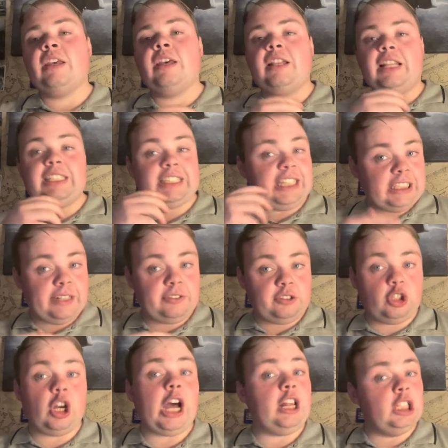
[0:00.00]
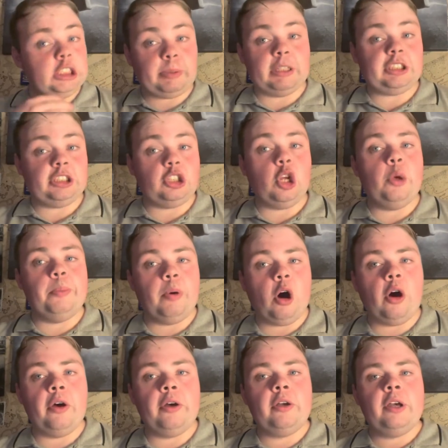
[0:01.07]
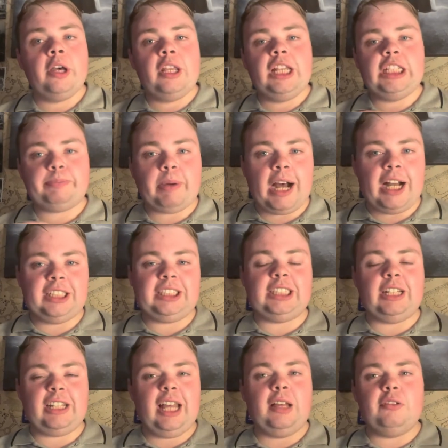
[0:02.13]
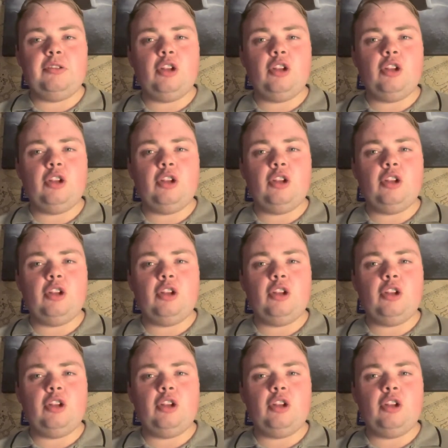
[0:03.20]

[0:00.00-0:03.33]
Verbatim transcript: listen, have never talking, I love what you do, but this badge is a little,